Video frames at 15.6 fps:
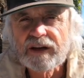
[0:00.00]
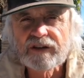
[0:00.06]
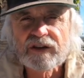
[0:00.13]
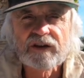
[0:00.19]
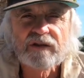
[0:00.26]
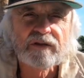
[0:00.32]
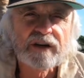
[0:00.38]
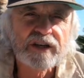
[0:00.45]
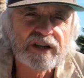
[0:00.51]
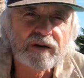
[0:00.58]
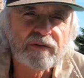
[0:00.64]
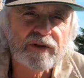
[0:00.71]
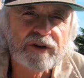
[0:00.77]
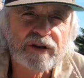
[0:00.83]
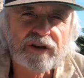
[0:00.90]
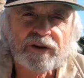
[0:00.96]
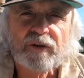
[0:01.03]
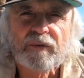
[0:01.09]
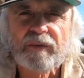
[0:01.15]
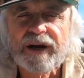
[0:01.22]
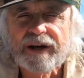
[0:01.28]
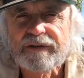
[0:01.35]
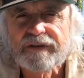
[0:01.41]
and then you end up with your little
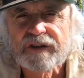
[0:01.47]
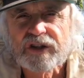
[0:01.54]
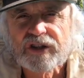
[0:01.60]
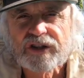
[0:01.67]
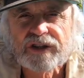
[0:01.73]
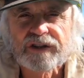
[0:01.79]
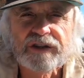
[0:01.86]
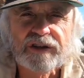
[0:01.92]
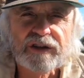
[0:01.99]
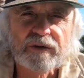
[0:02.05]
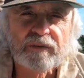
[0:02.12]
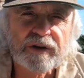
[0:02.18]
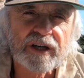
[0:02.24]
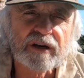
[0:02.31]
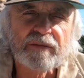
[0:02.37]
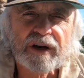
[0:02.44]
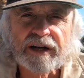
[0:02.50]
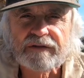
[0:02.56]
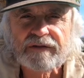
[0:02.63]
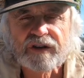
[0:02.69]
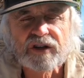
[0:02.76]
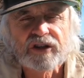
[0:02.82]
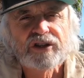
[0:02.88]
bait fish, and then your bigger bait
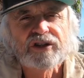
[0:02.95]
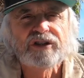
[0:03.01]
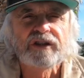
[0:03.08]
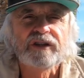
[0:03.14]
fish,